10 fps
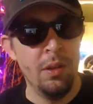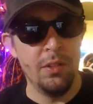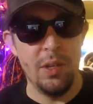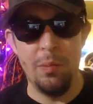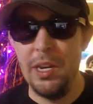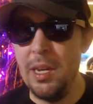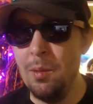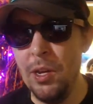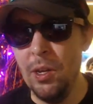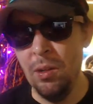Send me an
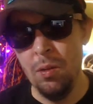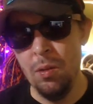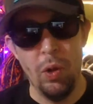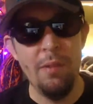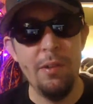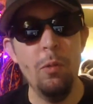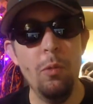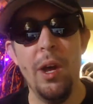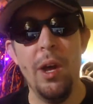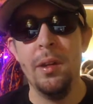email, whatever you want.